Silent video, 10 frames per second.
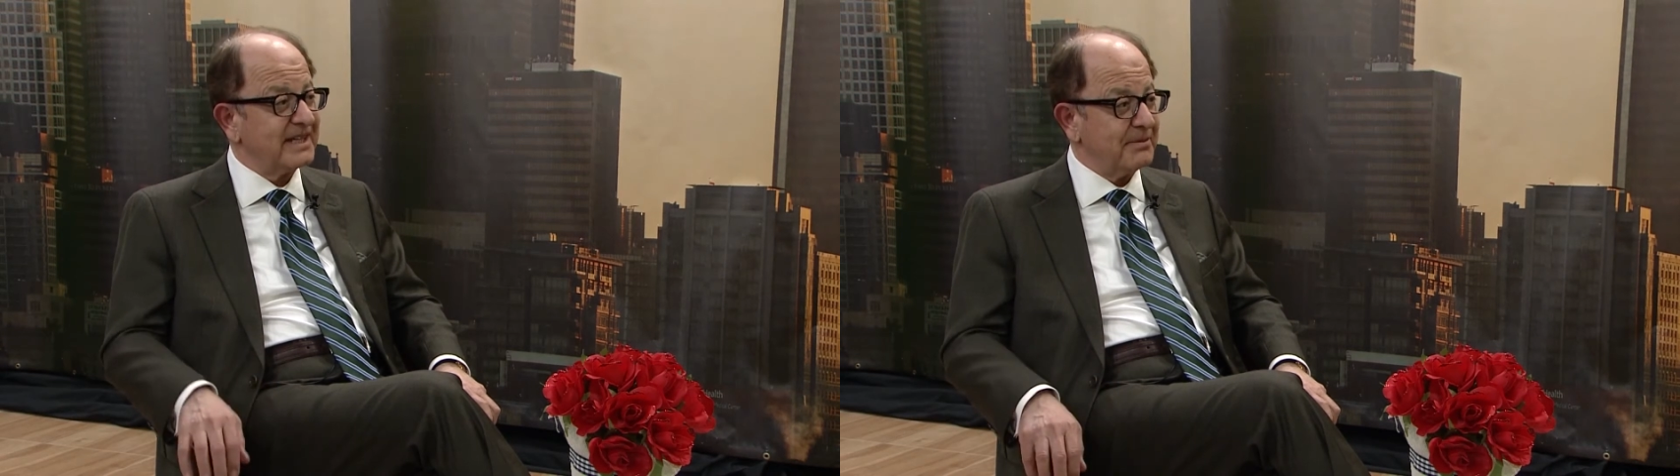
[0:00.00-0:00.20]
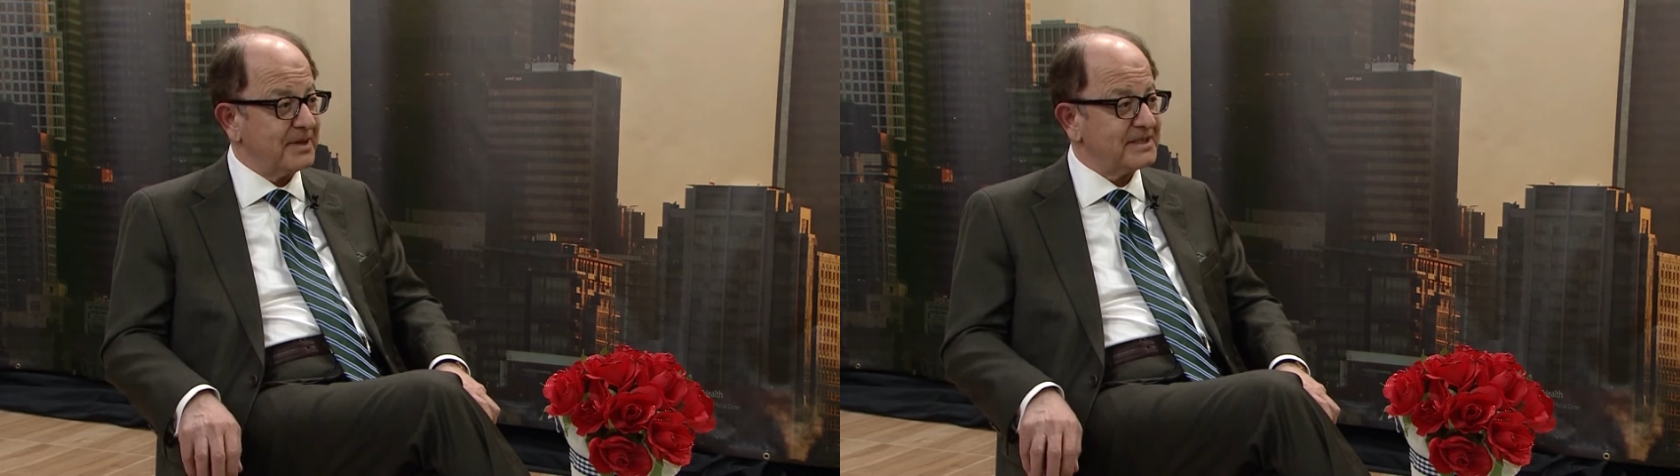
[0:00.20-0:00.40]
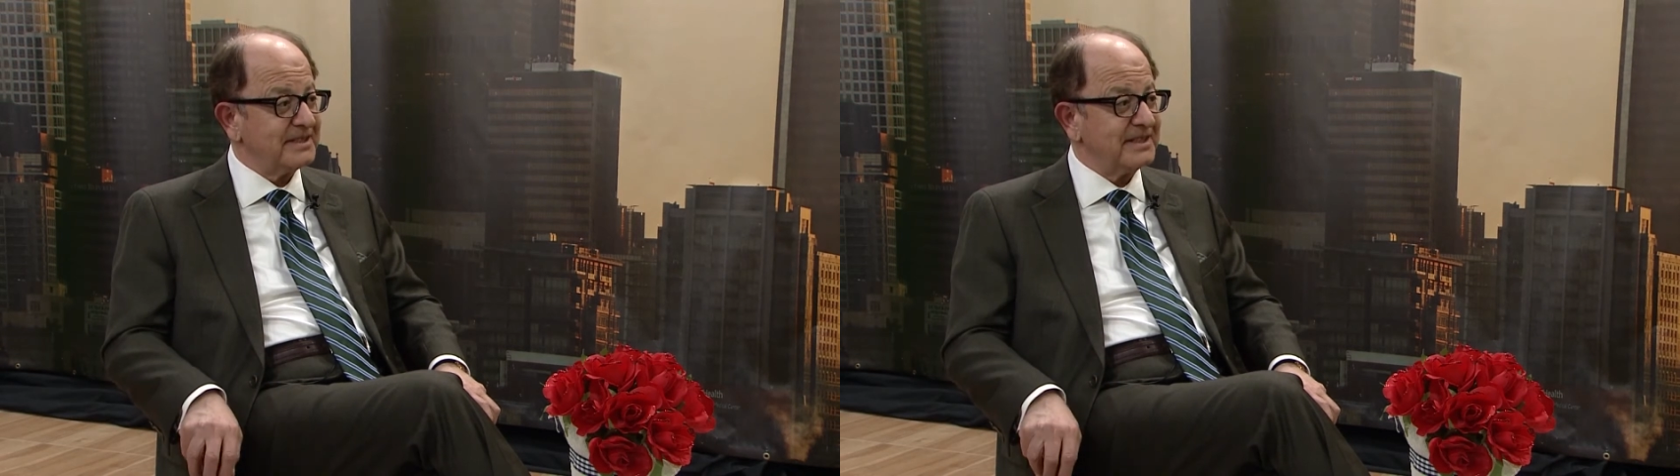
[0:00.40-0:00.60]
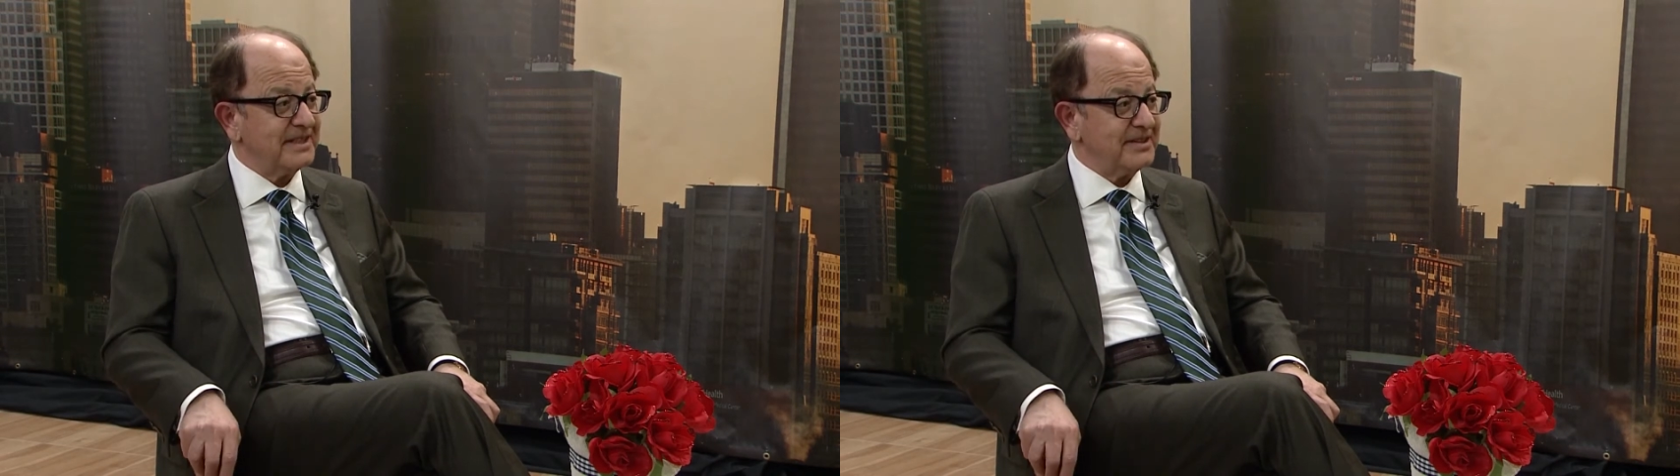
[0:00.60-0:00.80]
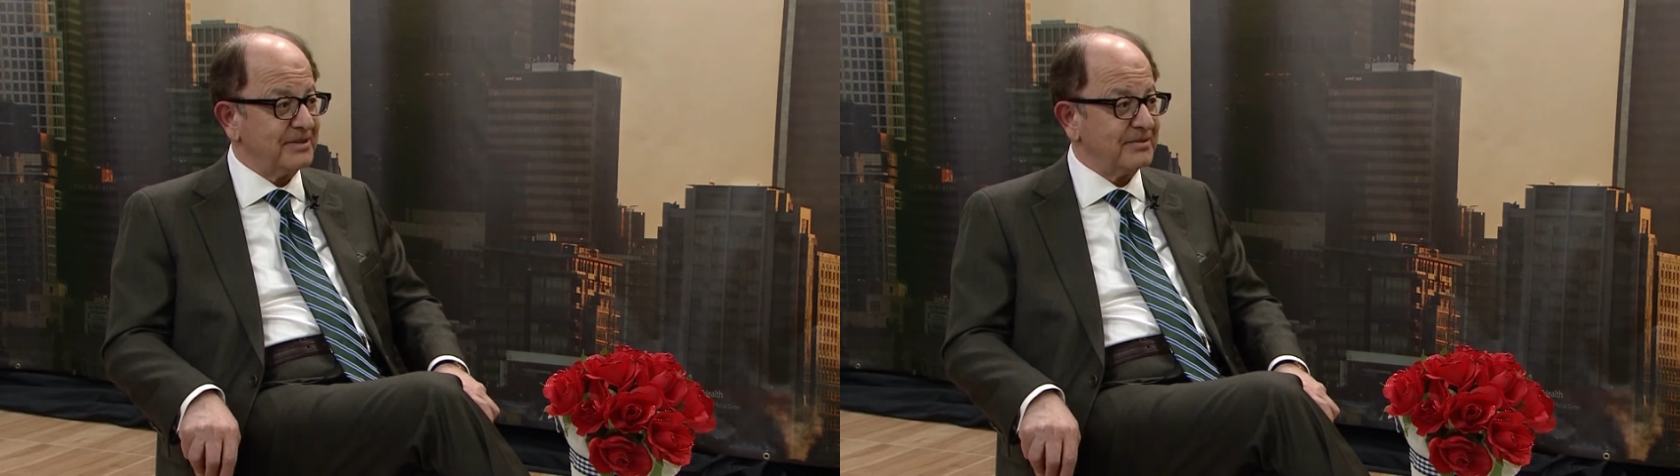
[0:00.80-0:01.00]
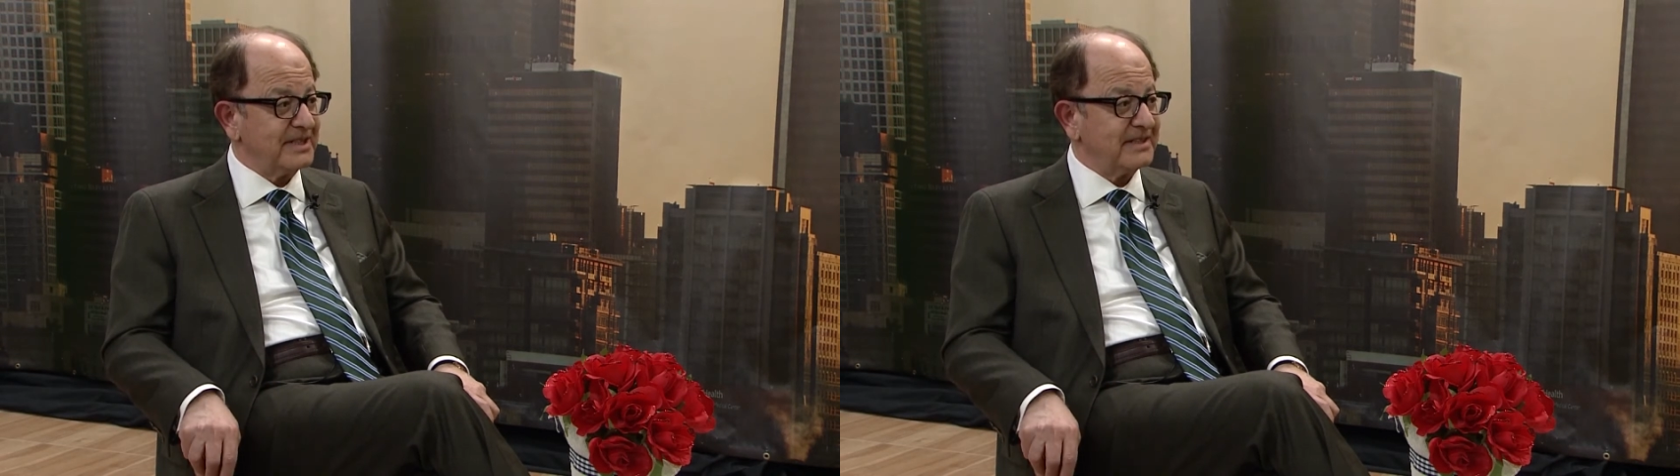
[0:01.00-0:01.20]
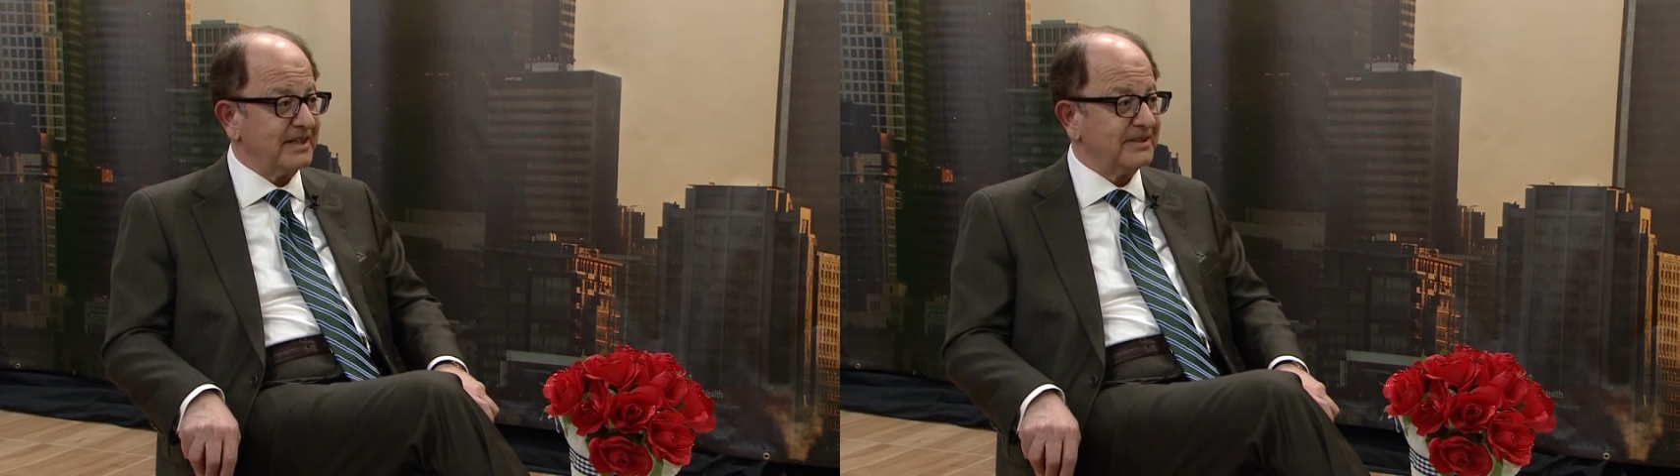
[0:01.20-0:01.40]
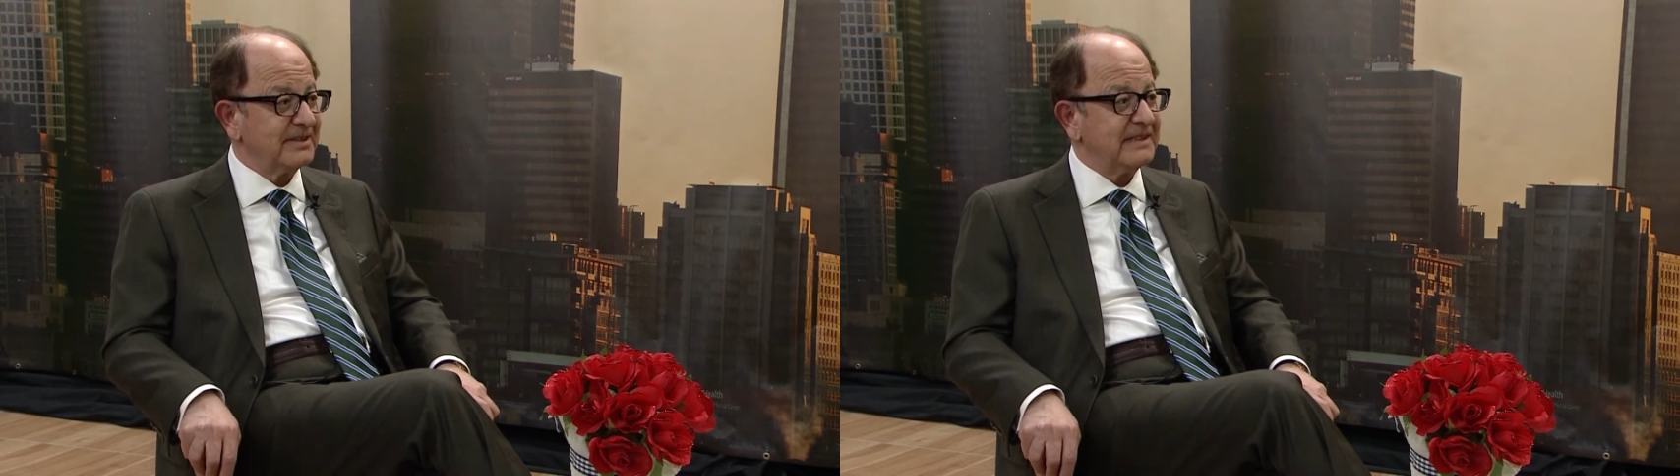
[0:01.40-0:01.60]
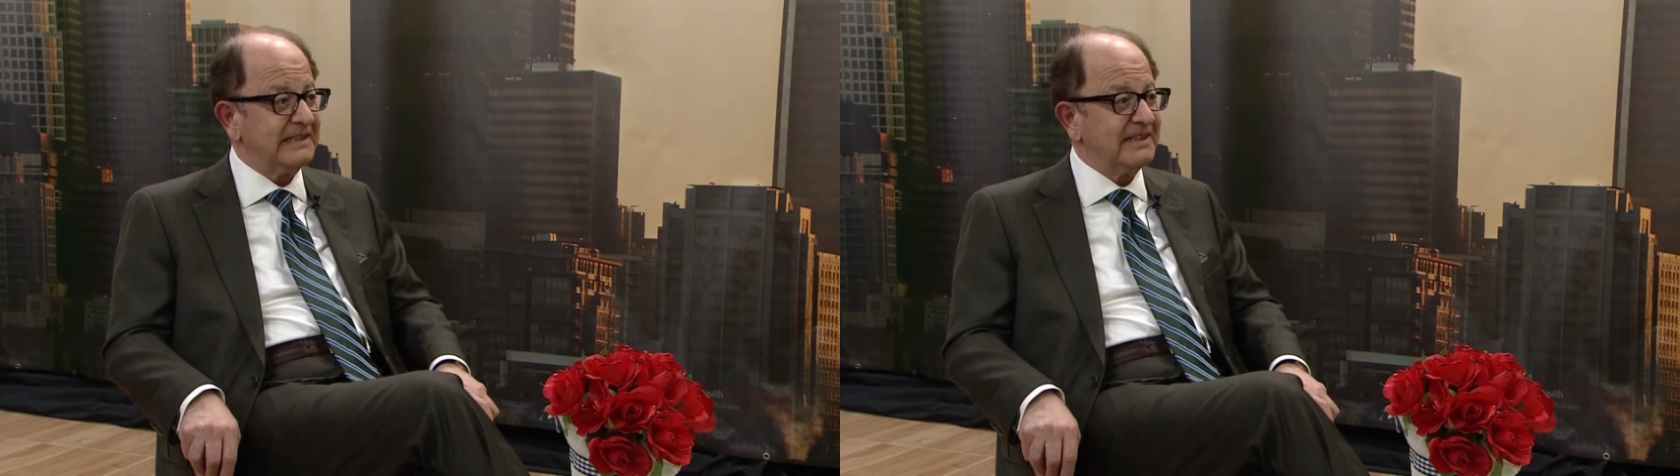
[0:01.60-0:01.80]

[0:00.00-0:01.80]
capacity in the retail,